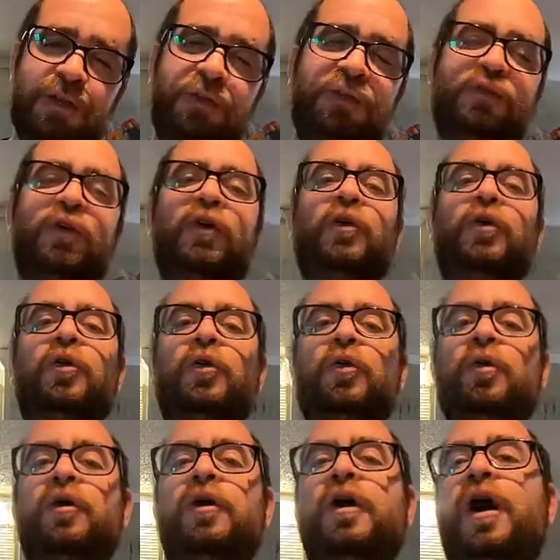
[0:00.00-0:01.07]

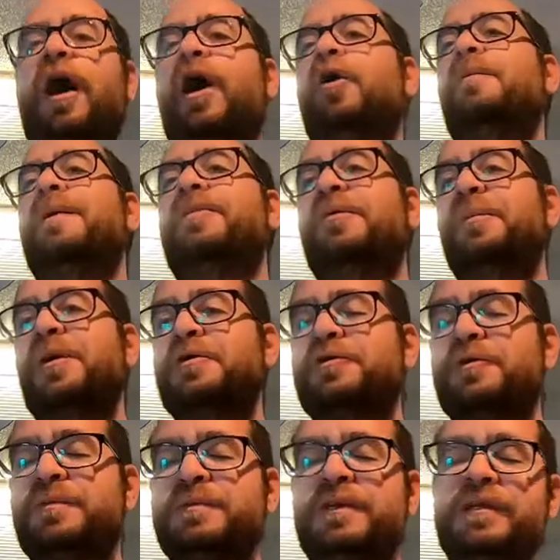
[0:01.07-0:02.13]
so I omit the
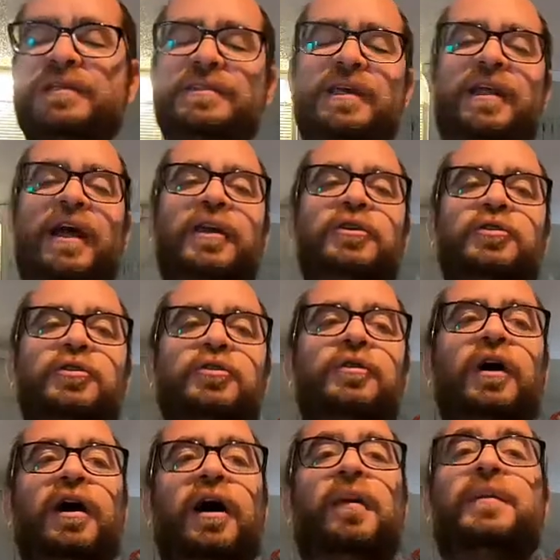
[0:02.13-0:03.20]
mushrooms and instead I do
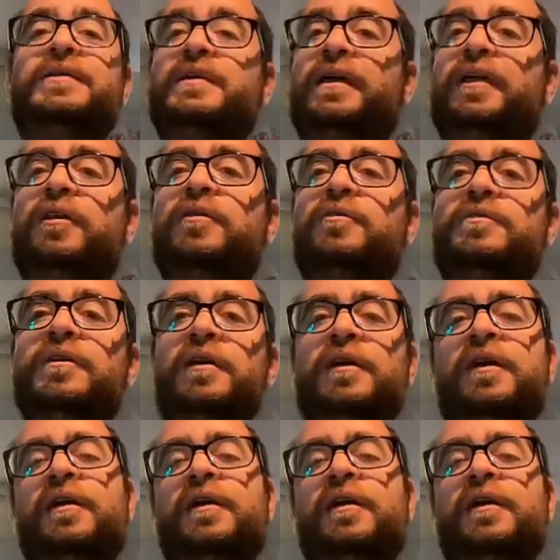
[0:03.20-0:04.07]
potatoes.